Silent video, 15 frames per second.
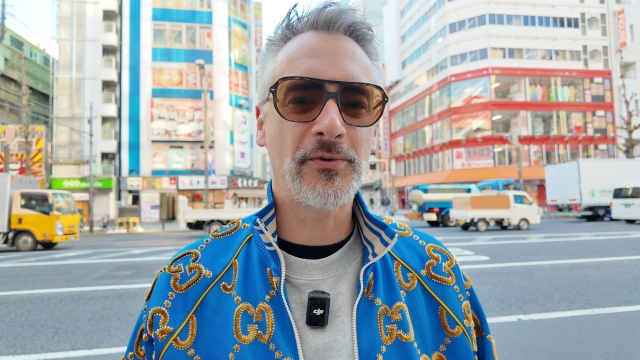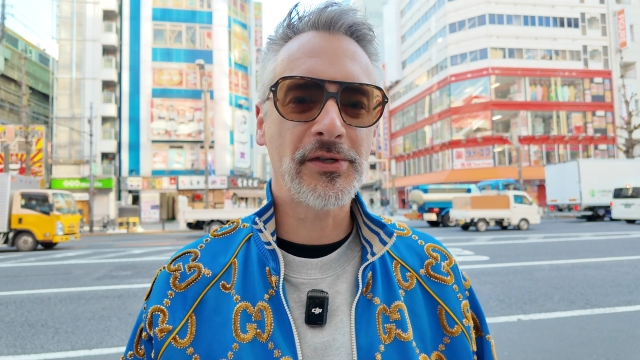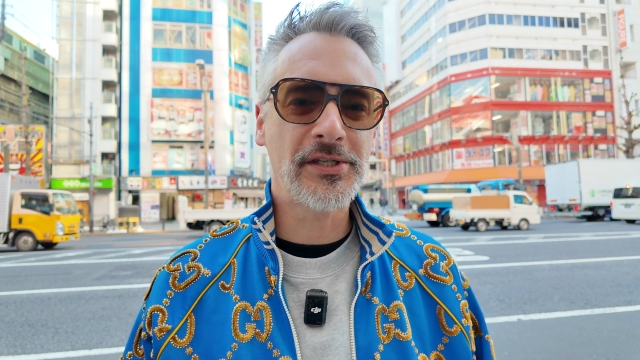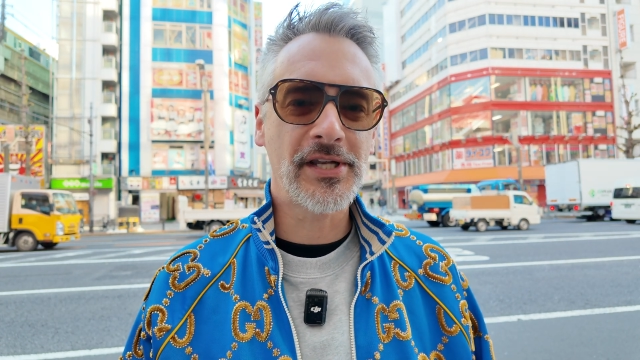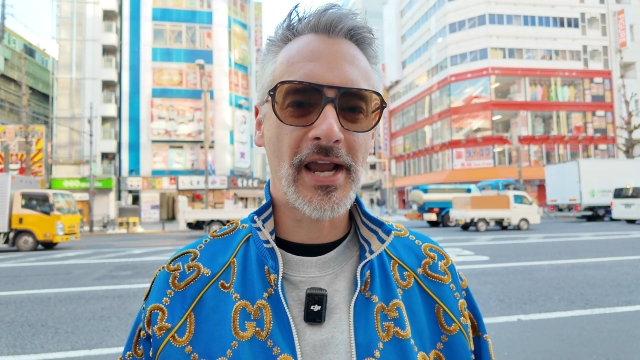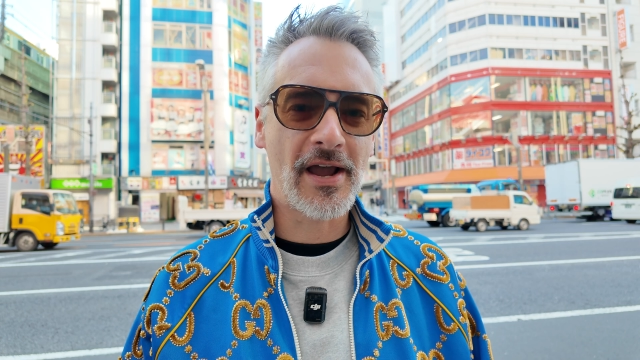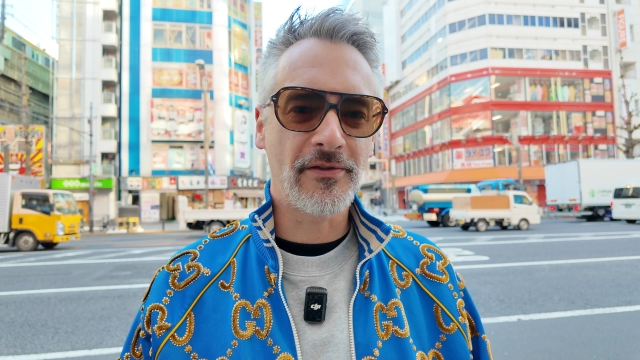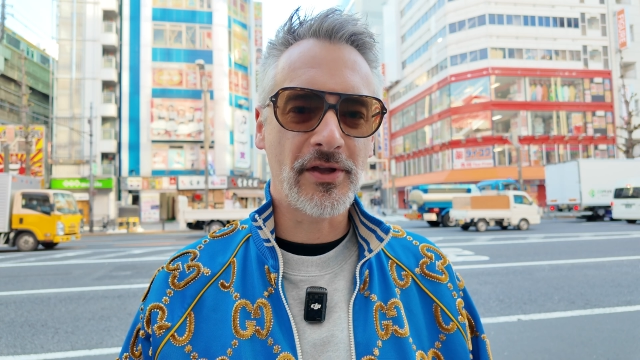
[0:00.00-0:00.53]
We'll
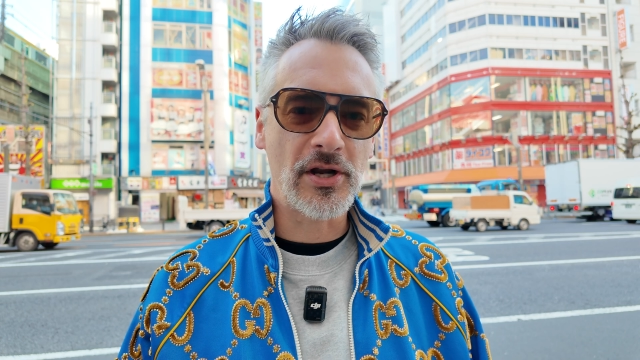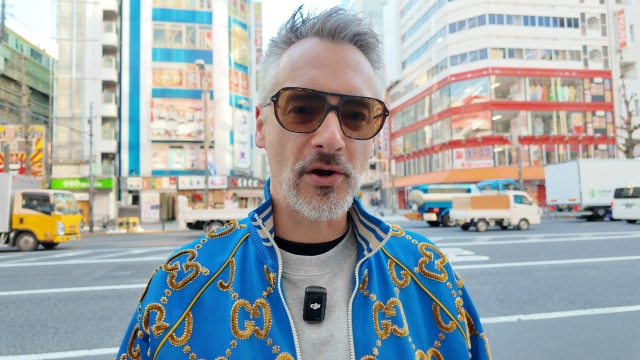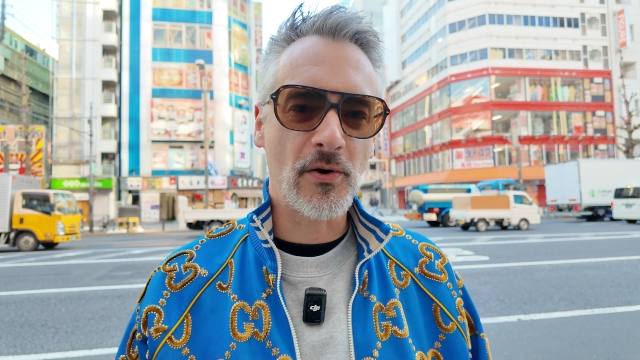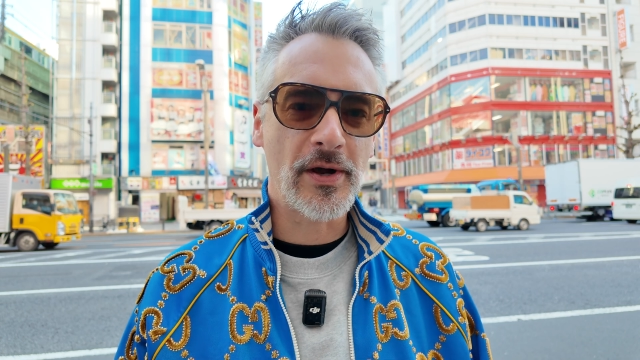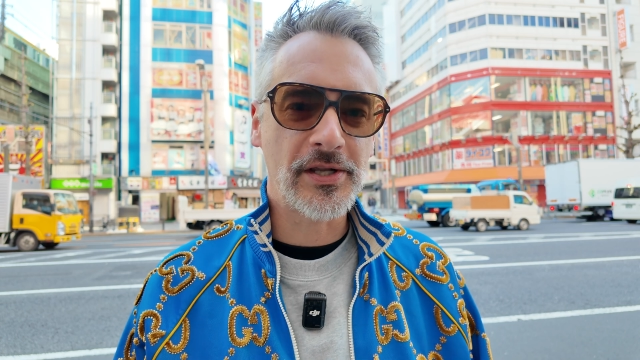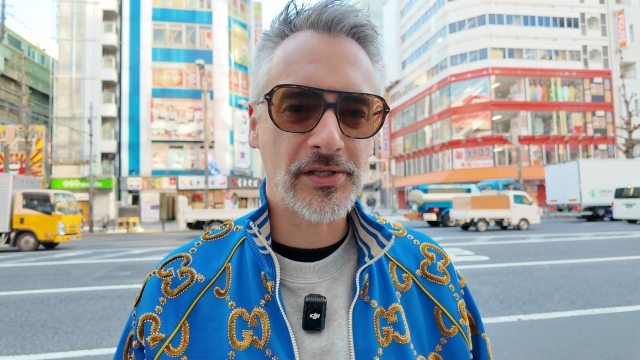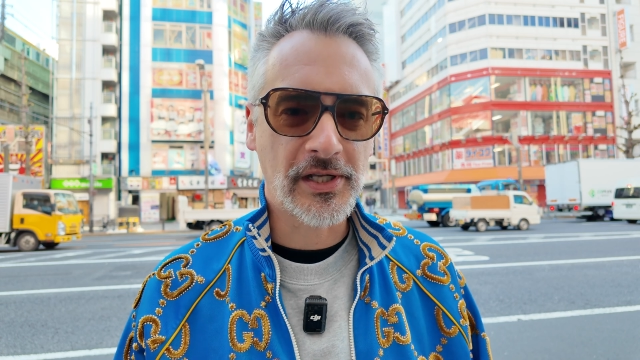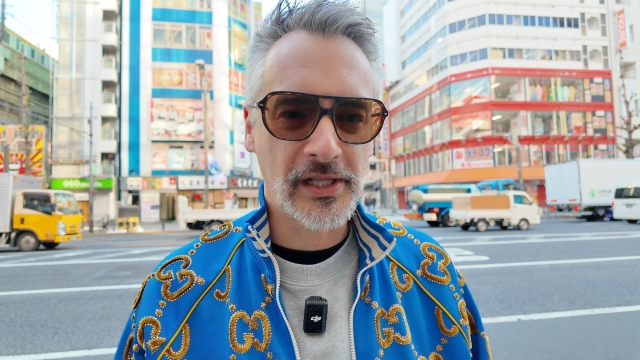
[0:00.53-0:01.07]
see how the
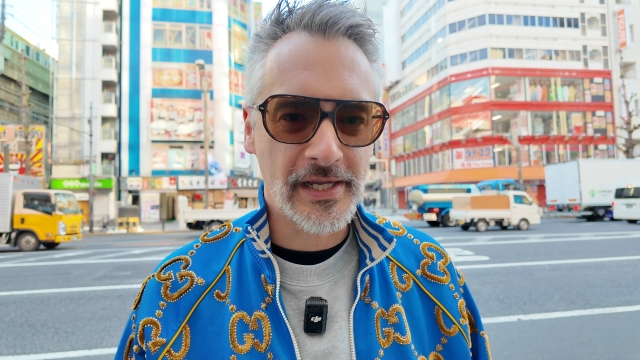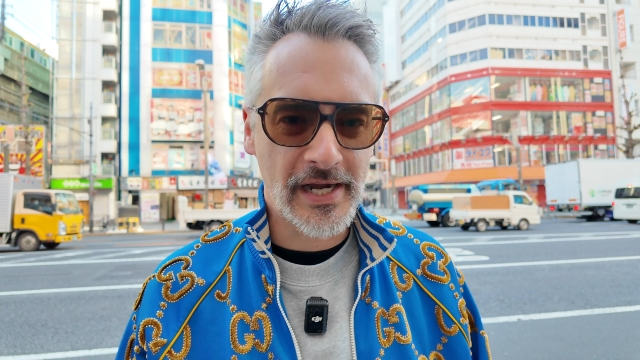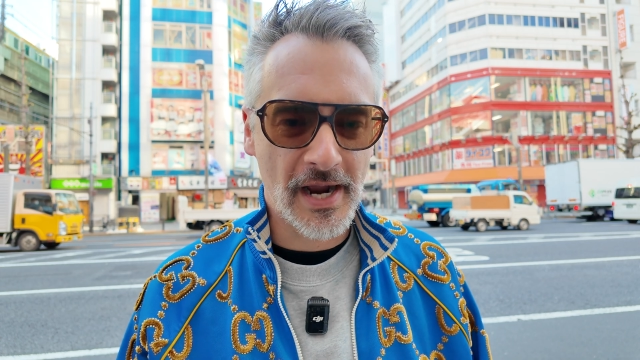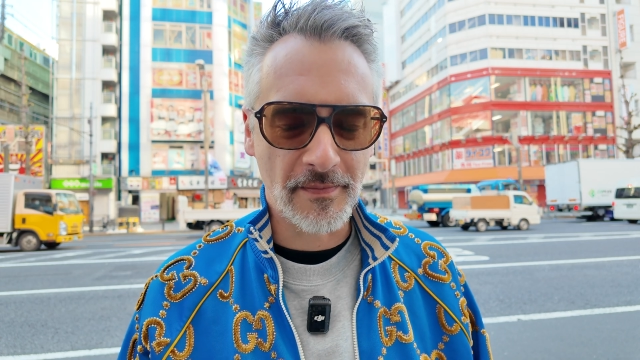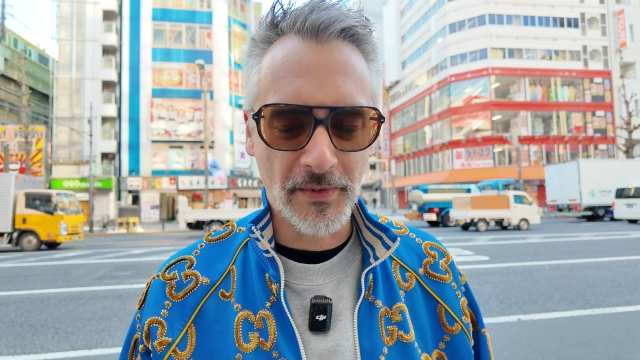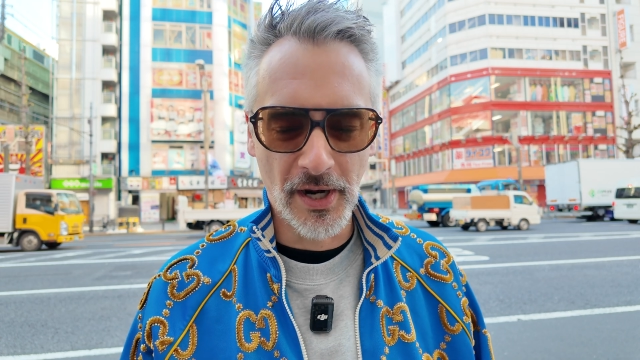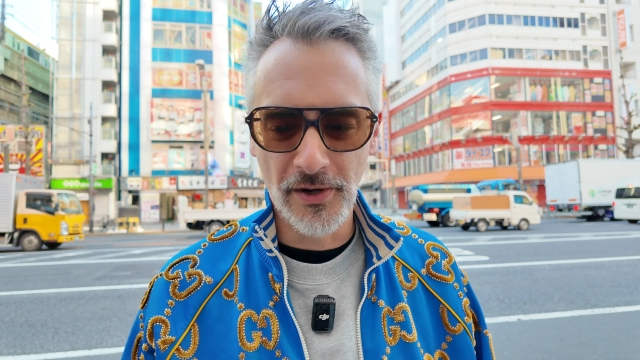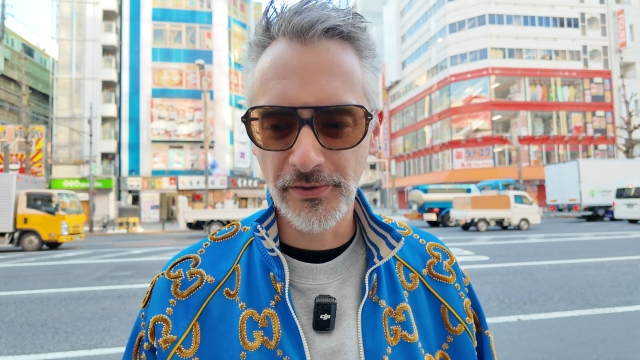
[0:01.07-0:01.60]
noise
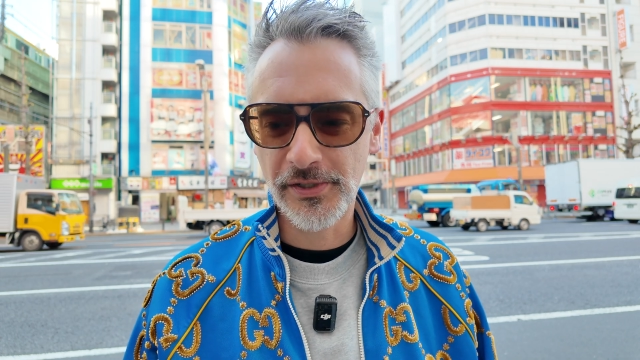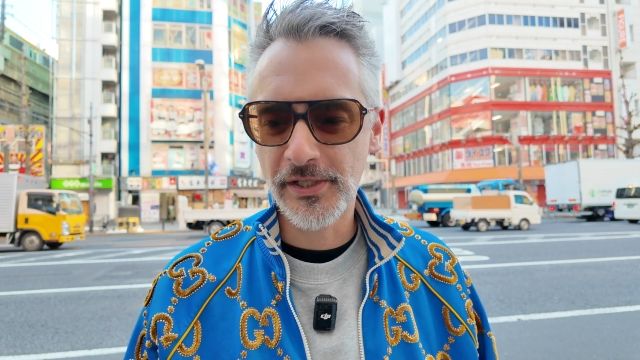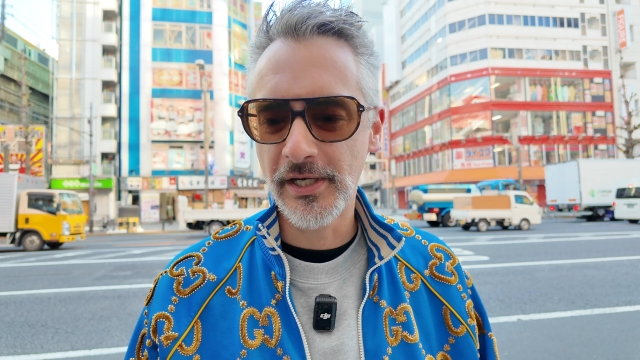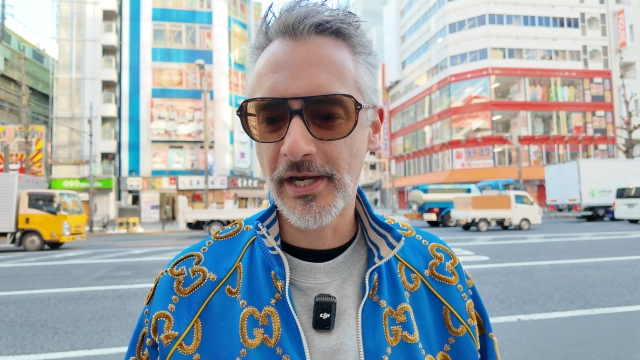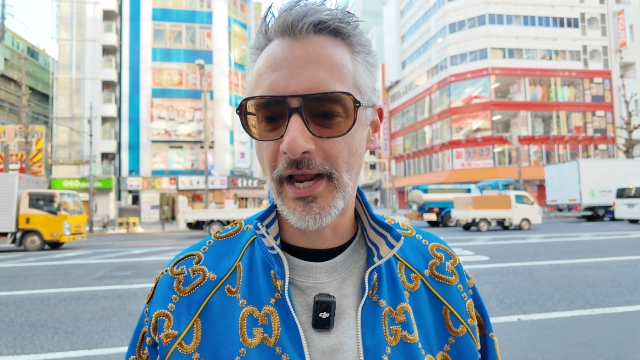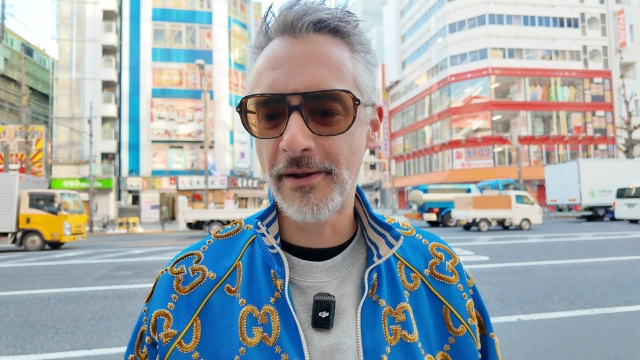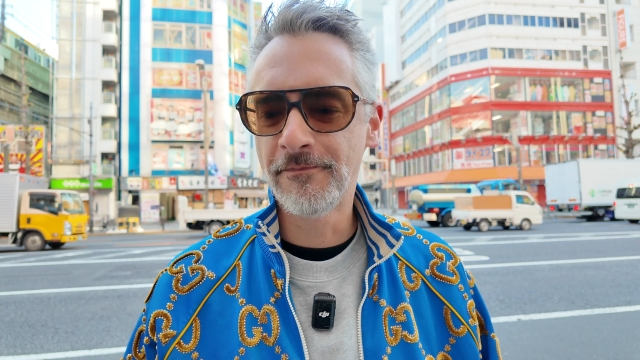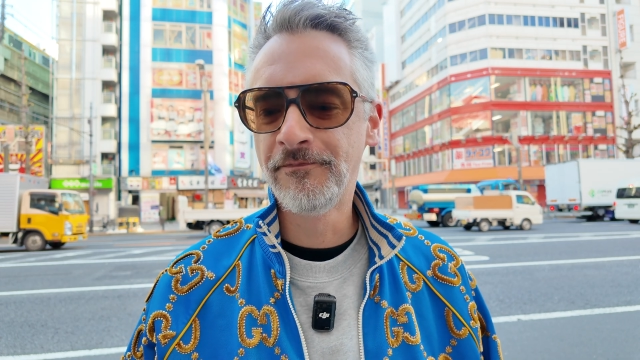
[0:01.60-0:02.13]
cleanup goes
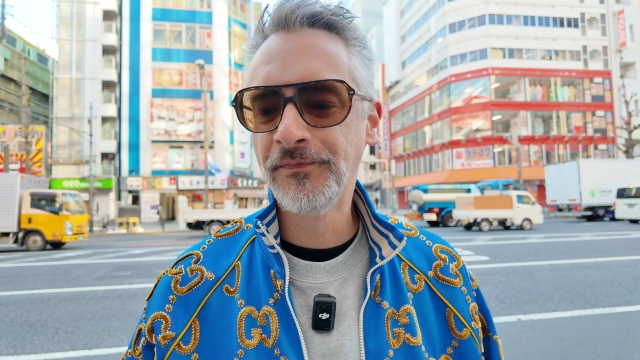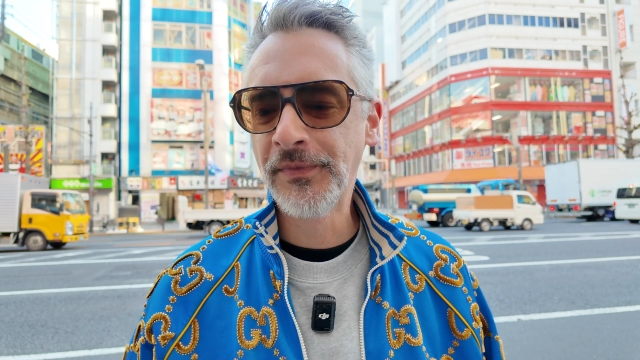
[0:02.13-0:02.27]
today.